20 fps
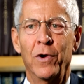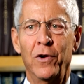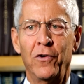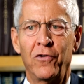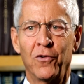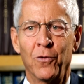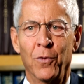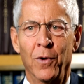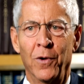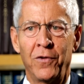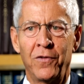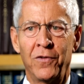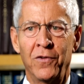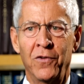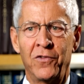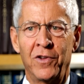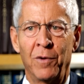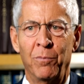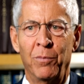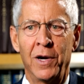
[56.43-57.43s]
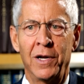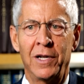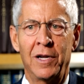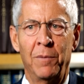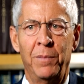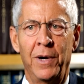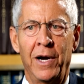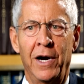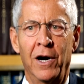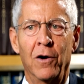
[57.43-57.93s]
resources to bring to
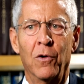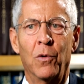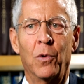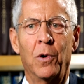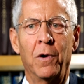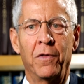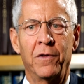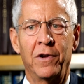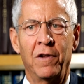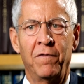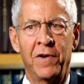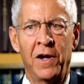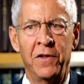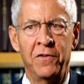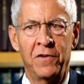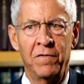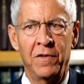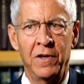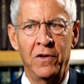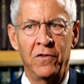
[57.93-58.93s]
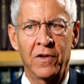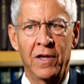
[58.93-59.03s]
bear on the defense of these